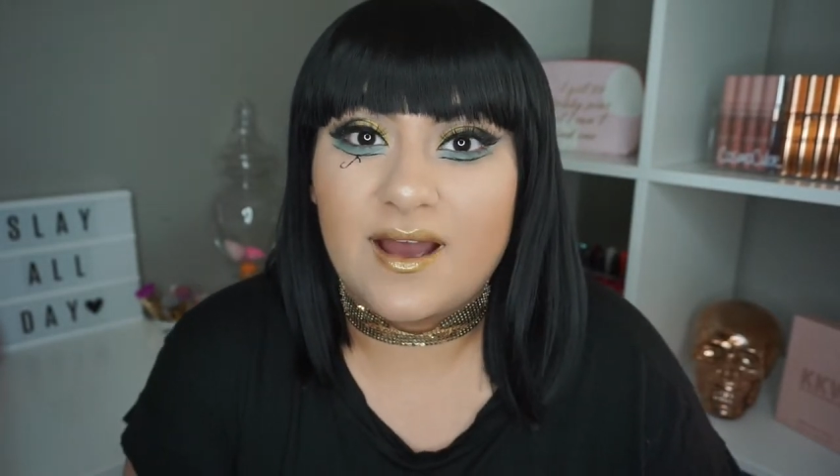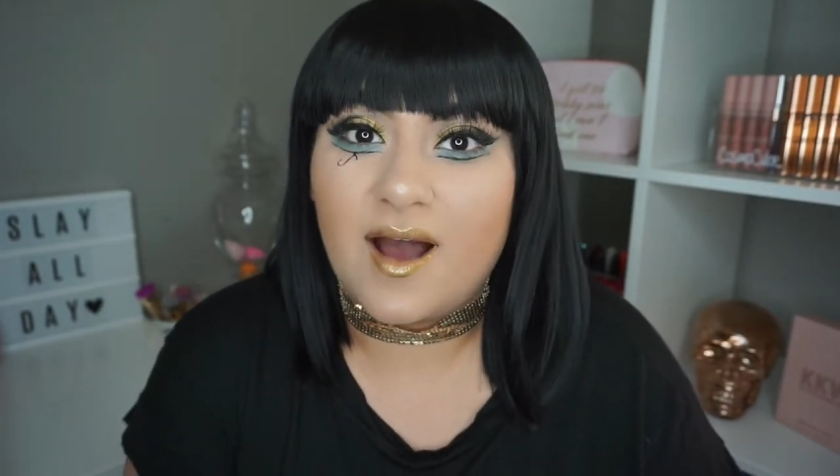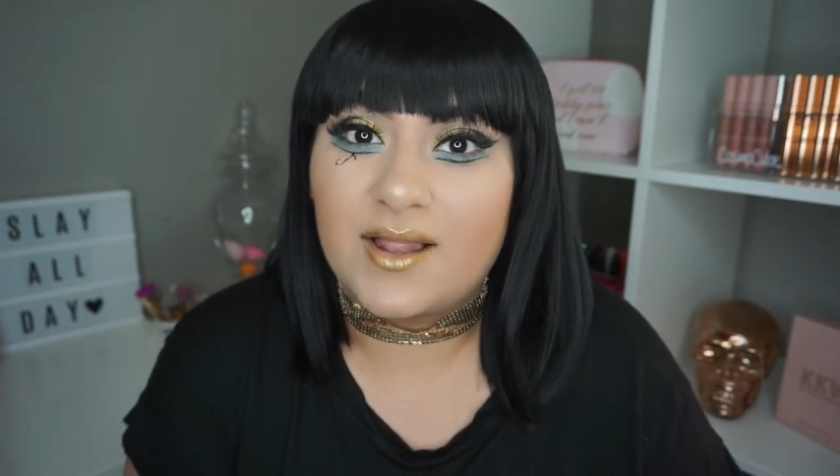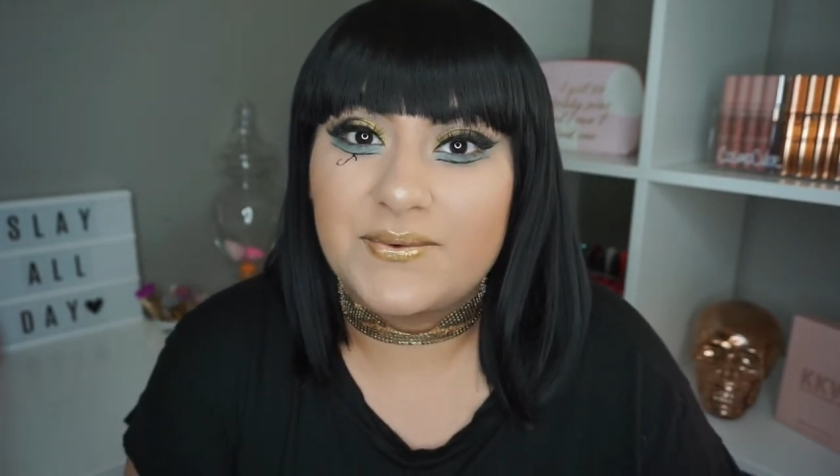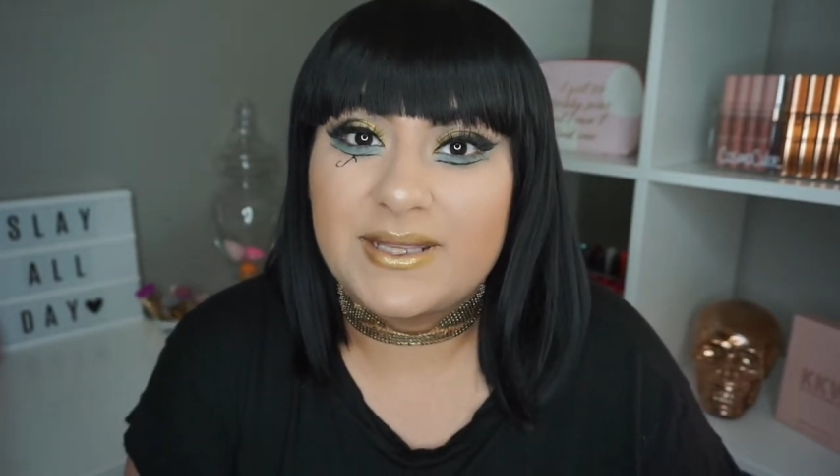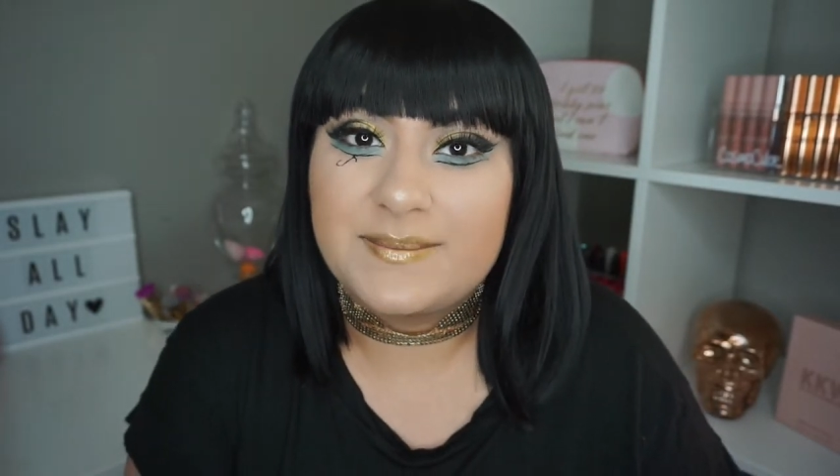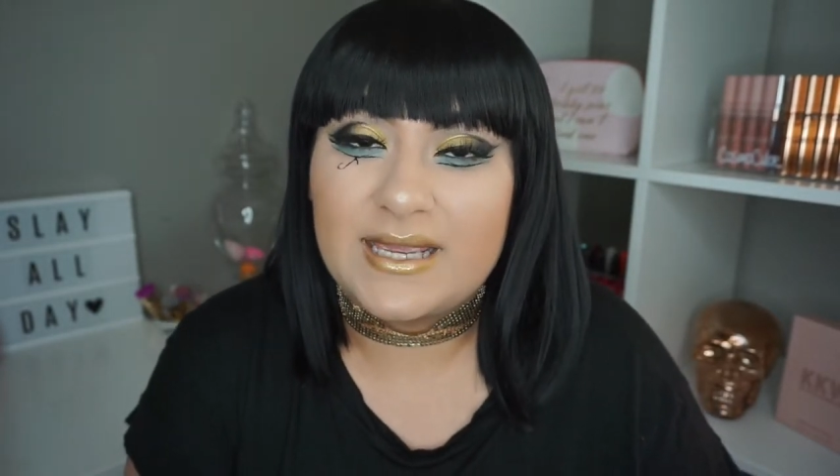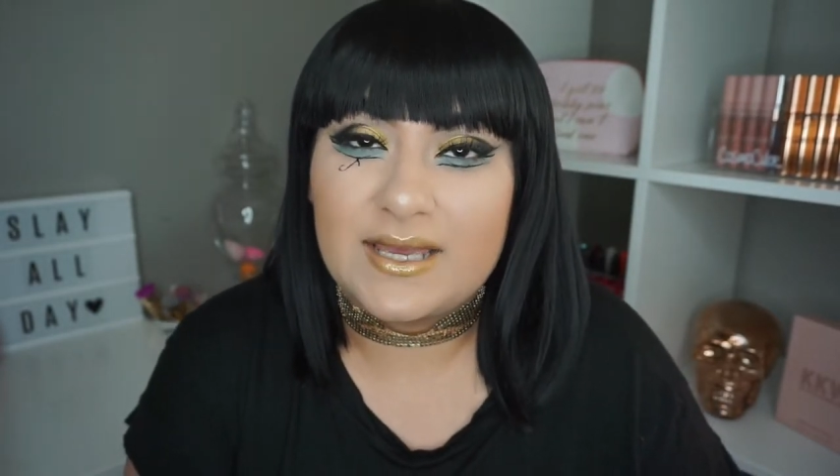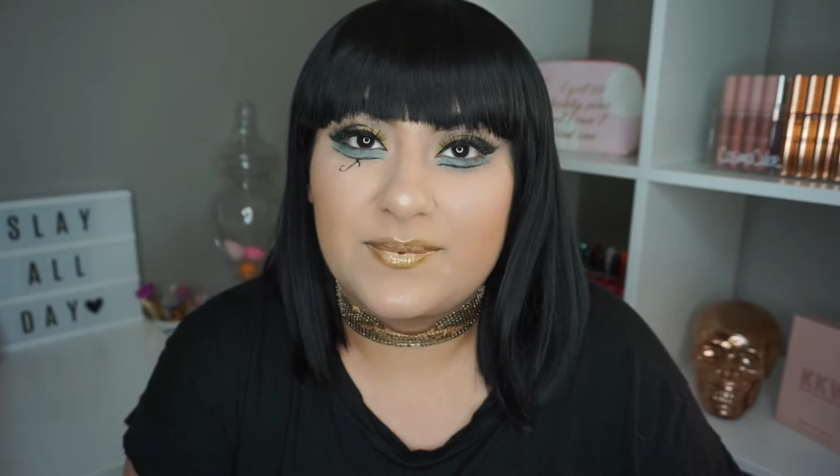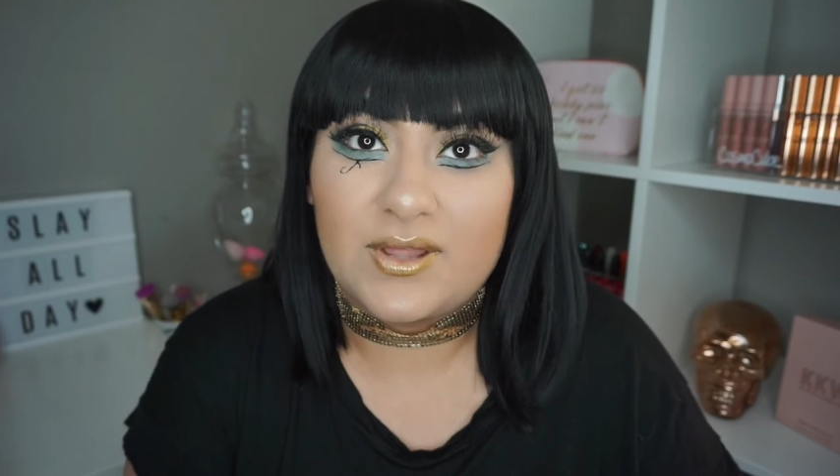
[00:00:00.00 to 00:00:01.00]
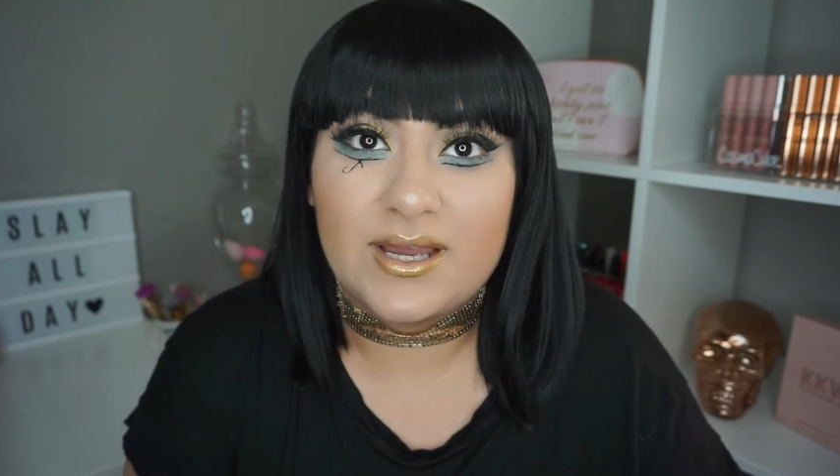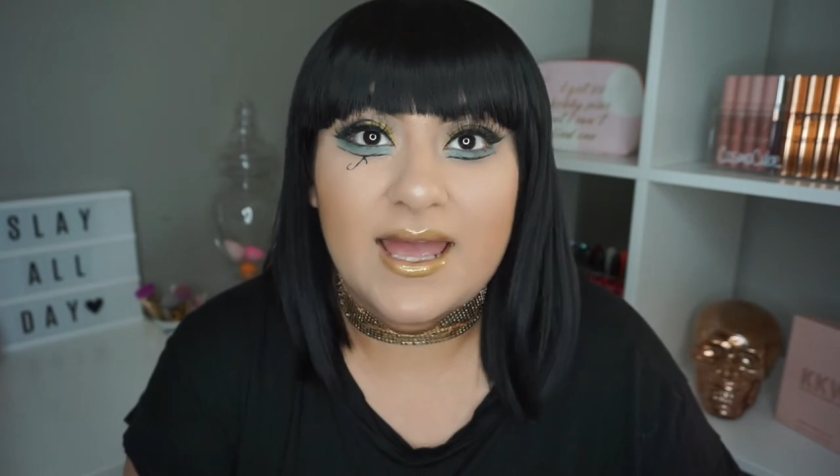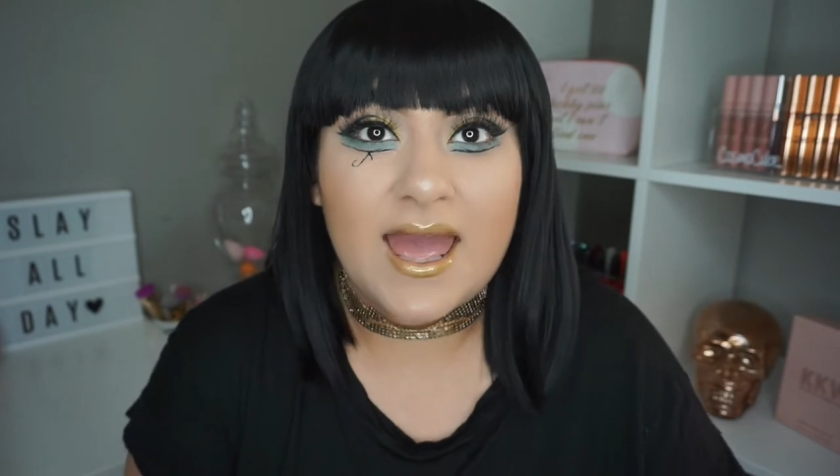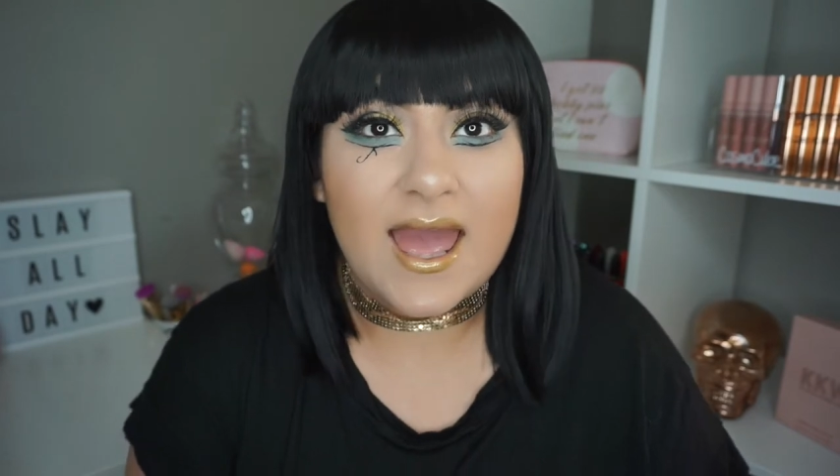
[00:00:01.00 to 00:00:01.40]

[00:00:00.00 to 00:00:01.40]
Halloween makeup look.